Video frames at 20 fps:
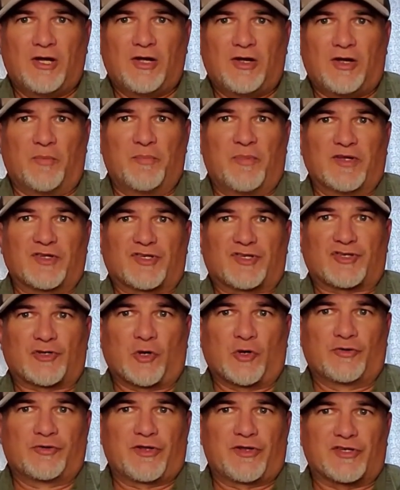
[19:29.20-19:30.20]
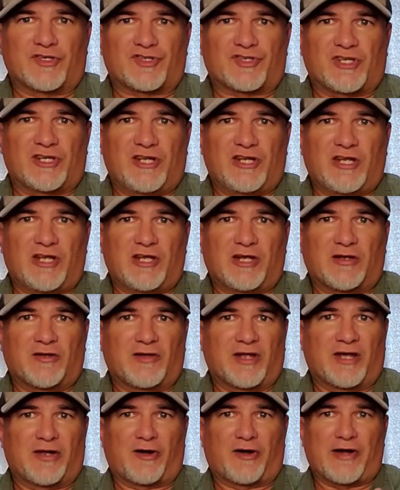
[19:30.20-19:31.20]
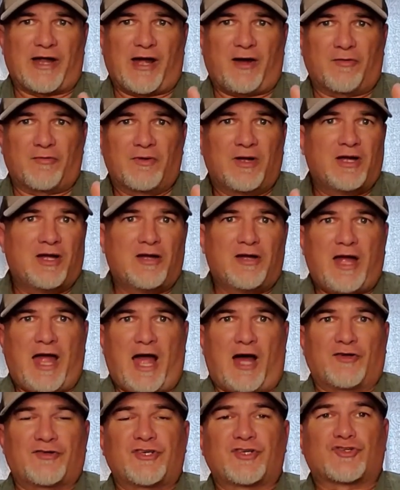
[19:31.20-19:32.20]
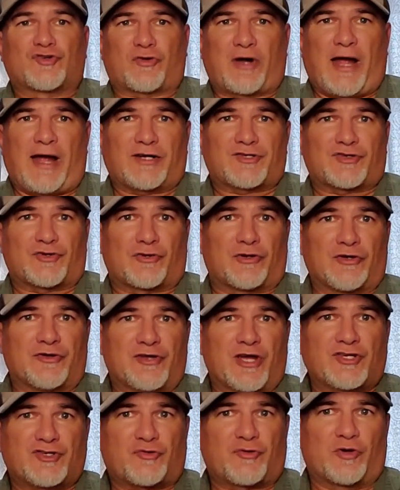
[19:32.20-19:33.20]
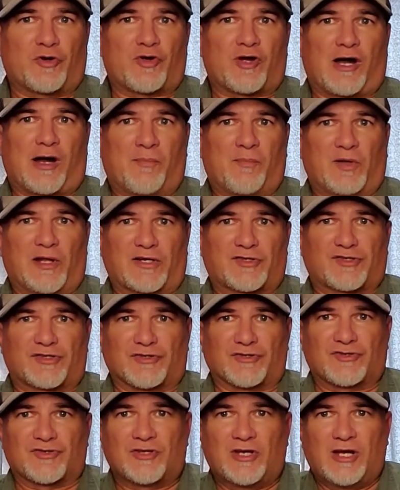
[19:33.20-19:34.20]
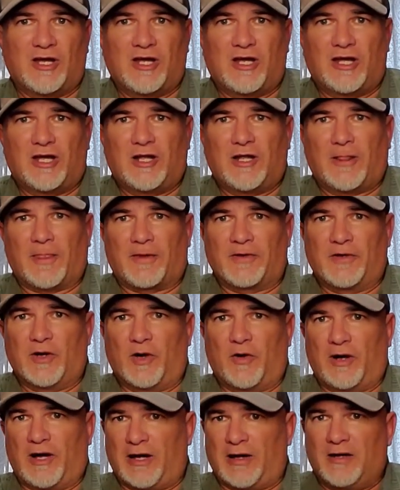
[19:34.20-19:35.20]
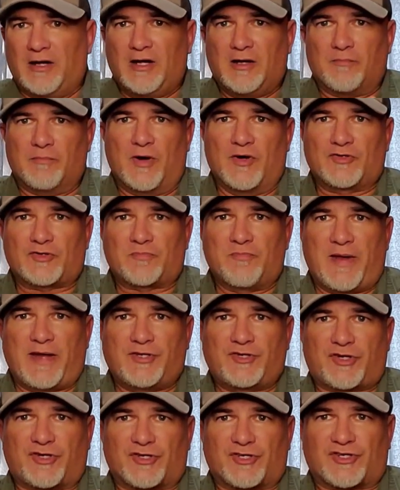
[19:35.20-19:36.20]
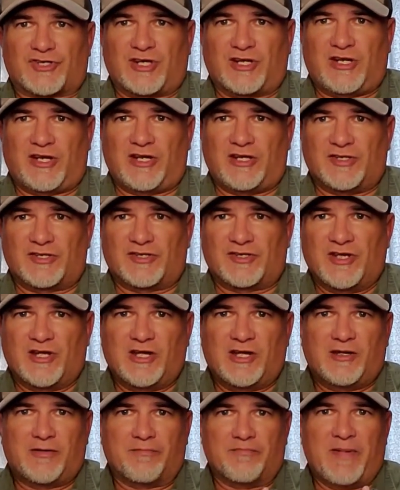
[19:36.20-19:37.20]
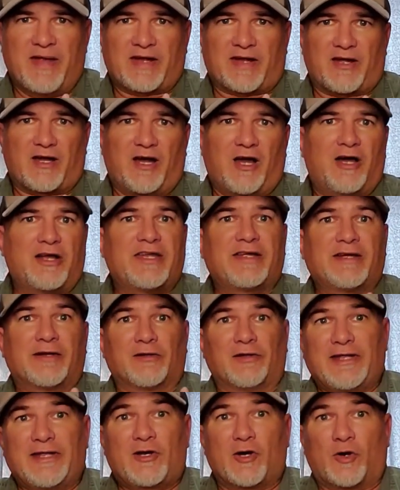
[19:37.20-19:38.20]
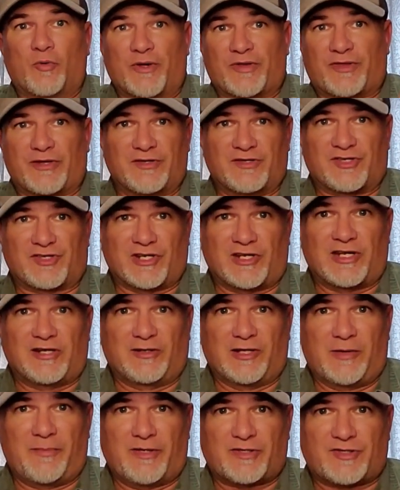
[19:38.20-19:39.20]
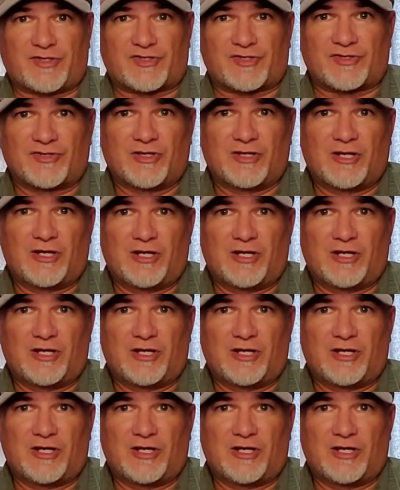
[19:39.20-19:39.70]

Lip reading: have been sold to the city and are now housing tracts or industrial complexes. Most major cities make hunting illegal within city limits.